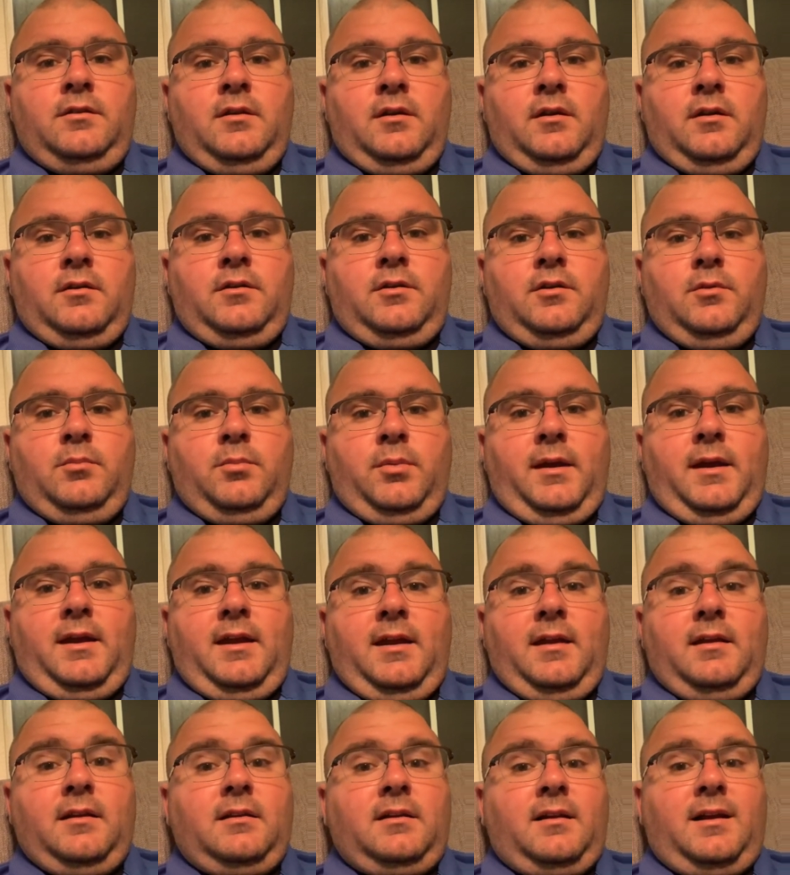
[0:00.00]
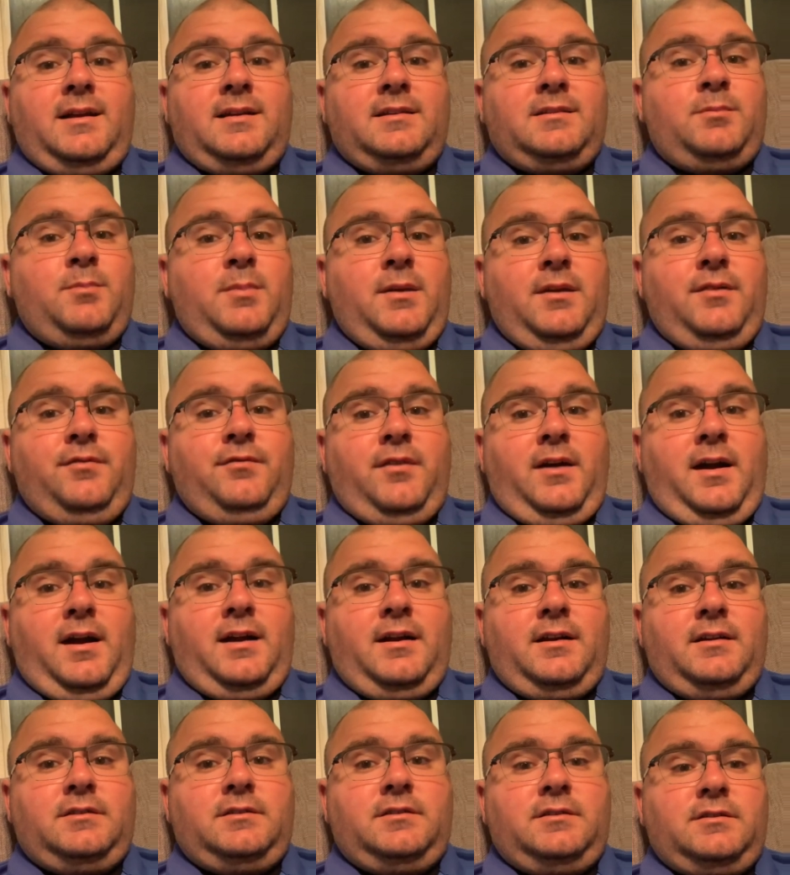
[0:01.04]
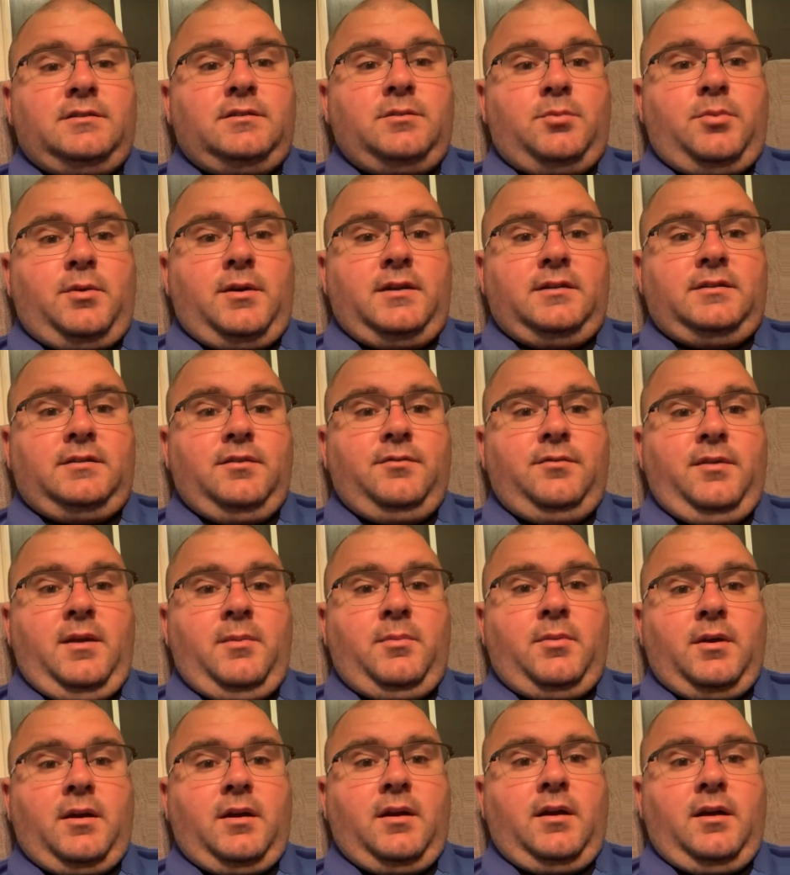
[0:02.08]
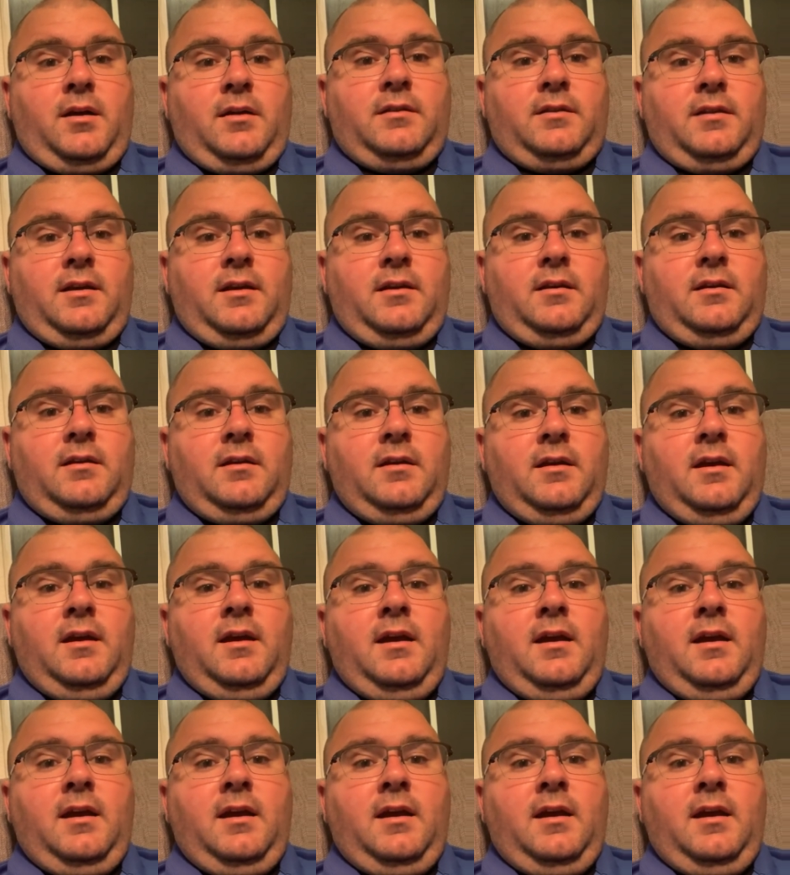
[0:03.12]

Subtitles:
to blanket Class B fires to suppress the vapor content